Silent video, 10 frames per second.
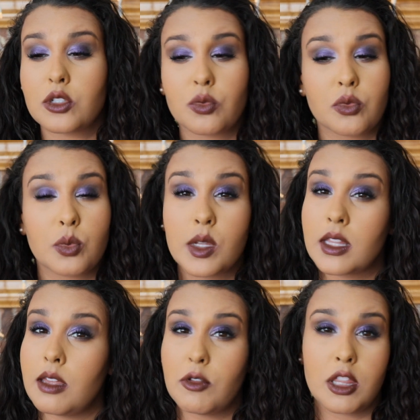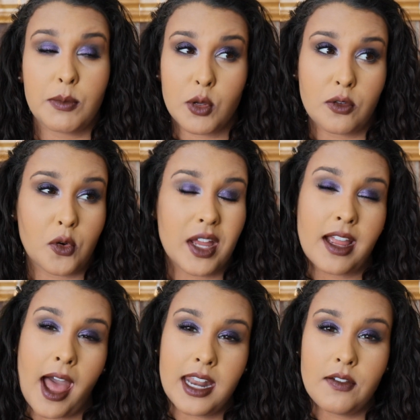is really, really beautiful.
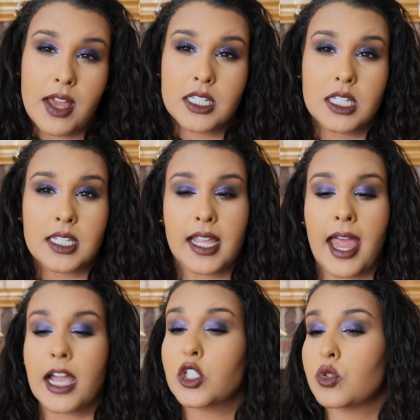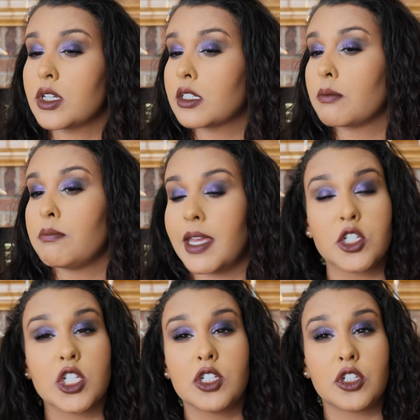It kind of has this like extra
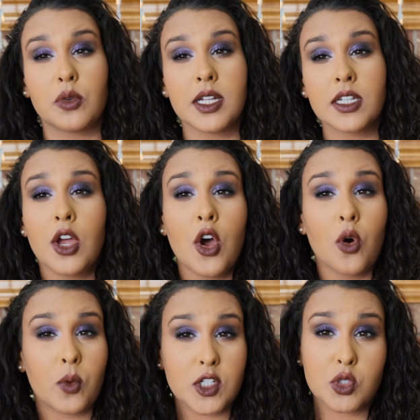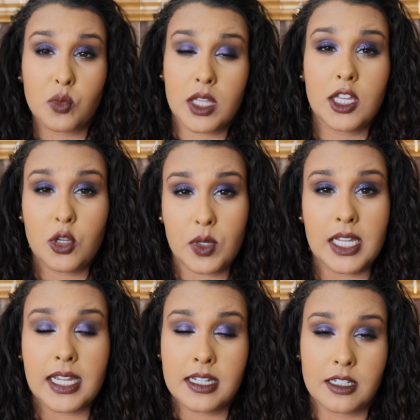dimension to it, which is really
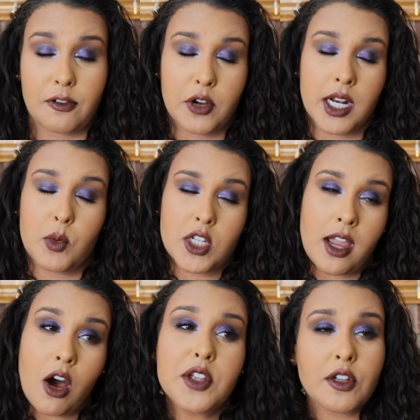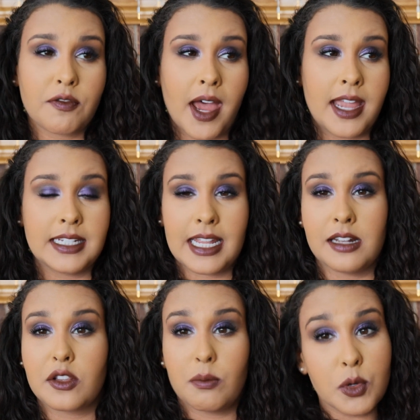unique and different, which I also find
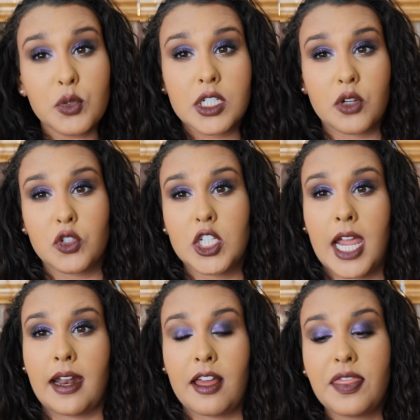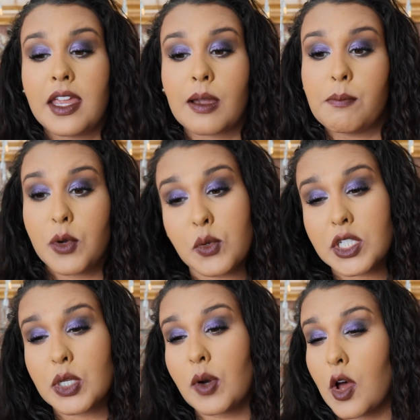in the Moonstone shade. I think
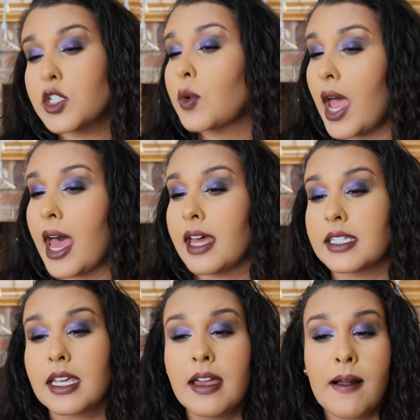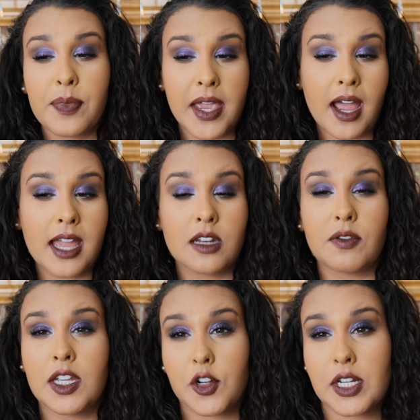Moonstone also has that kind
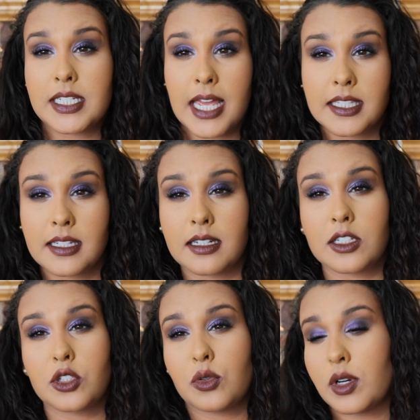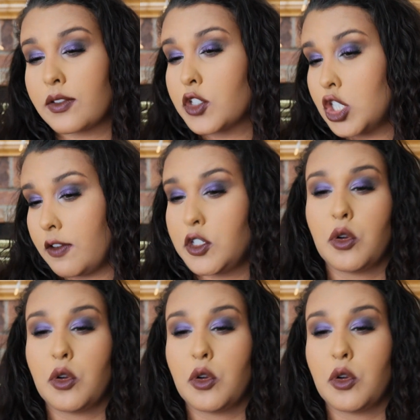of iridescent sort of shift